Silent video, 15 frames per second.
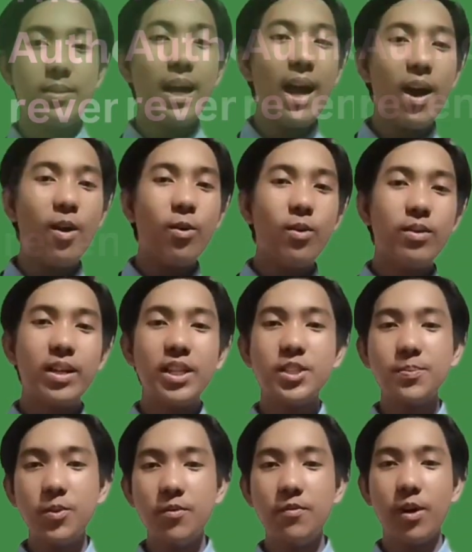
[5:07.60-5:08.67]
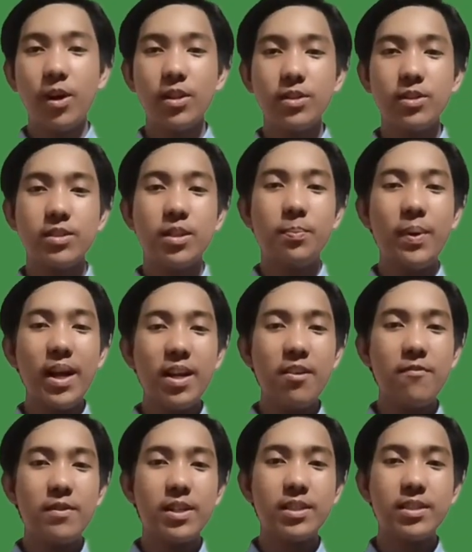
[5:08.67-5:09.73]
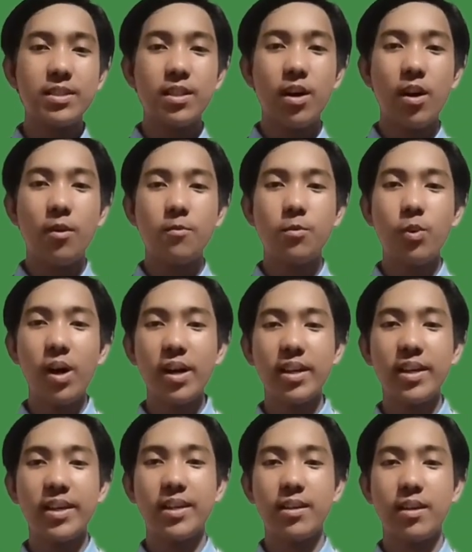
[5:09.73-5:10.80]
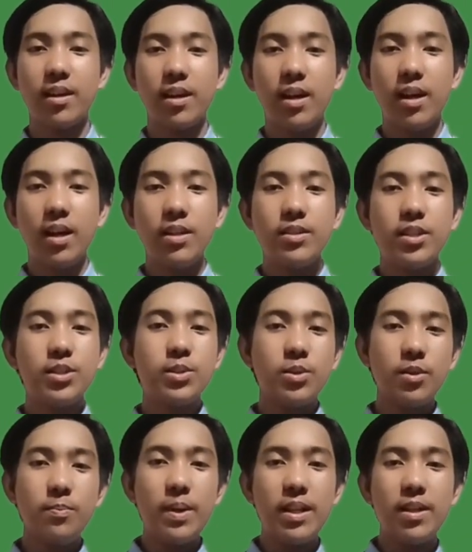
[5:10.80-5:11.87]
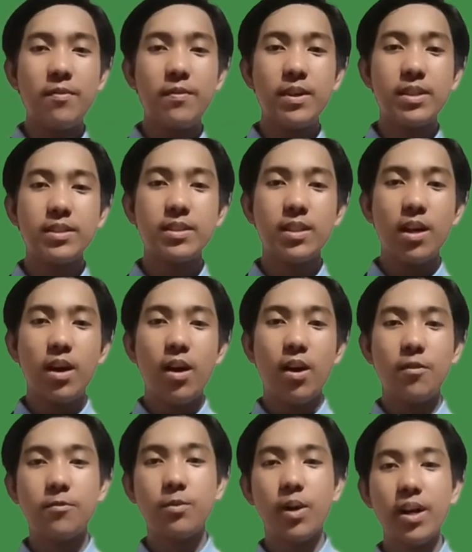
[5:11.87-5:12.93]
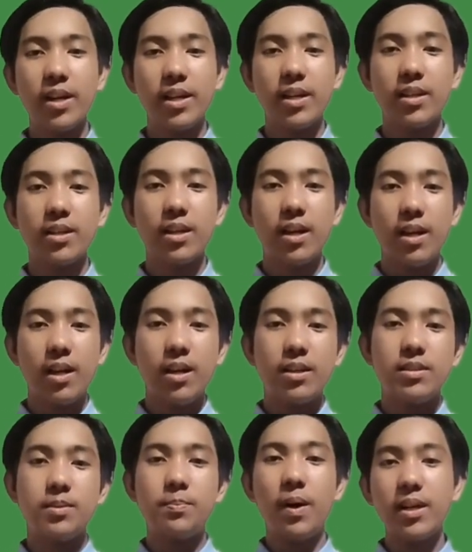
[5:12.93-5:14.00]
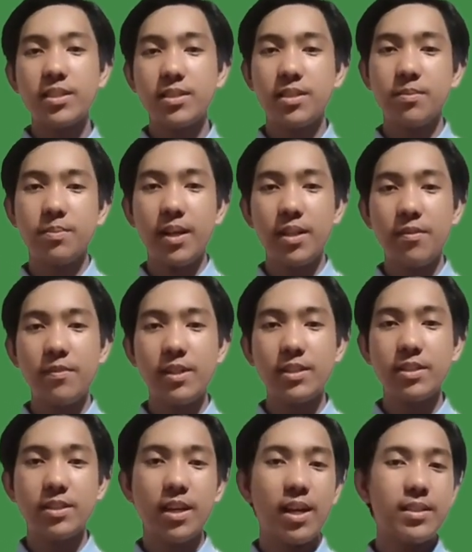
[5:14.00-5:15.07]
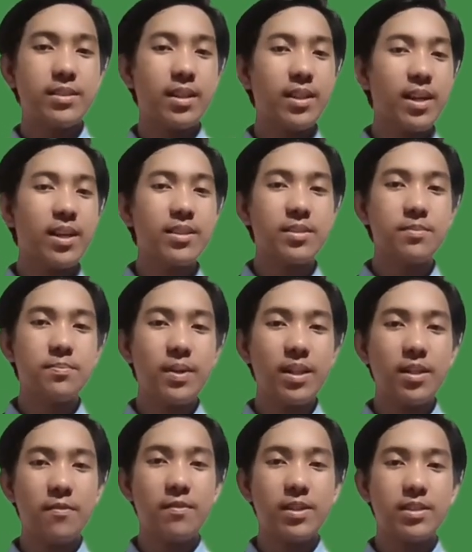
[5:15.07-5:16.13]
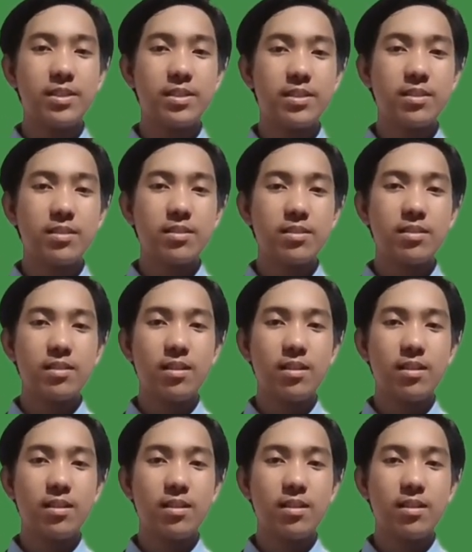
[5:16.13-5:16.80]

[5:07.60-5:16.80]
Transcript: Now, let's move on to the benefits of quarrying. There's two benefits of quarrying, the positive benefits and the negative benefits.